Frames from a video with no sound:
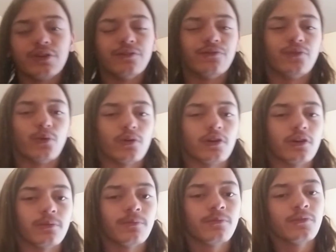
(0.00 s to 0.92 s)

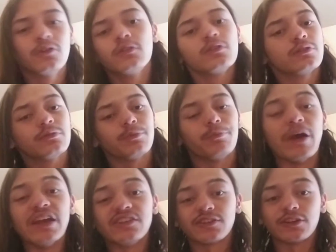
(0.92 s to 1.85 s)
for
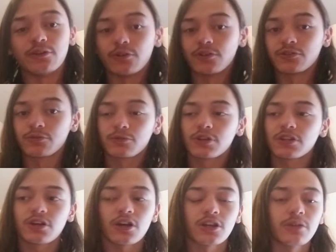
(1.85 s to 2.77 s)
base killers. We're not
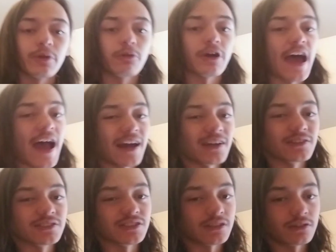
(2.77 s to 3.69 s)
talking about
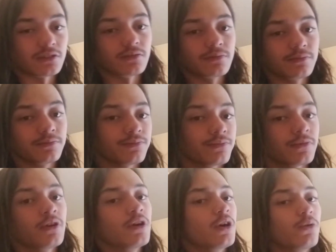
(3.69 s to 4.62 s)
add-ons at all.
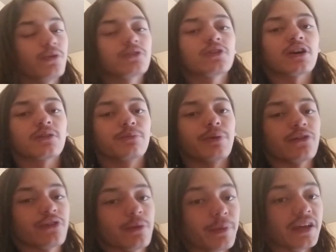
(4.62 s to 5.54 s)
We're talking about
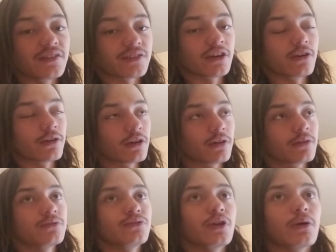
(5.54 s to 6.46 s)
the base killer,
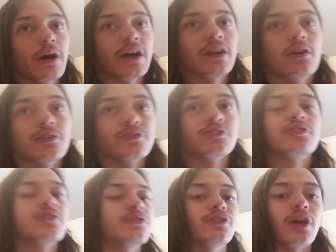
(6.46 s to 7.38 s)
no add-ons,
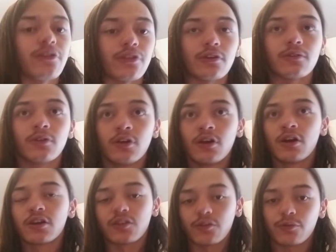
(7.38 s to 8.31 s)
nothing.
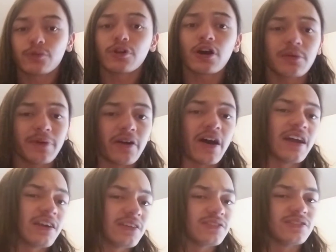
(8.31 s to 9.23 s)
Because if we were talking about
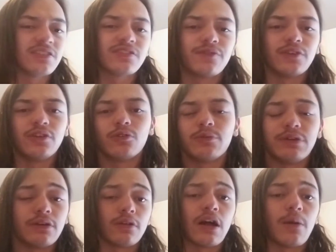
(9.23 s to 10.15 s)
add-ons, this video would be
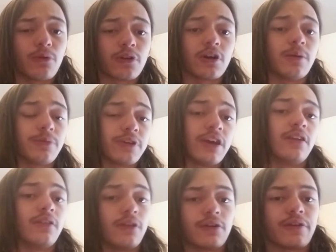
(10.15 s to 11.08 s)
a lot more complicated
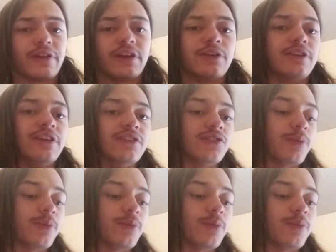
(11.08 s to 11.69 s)
and longer than it needs to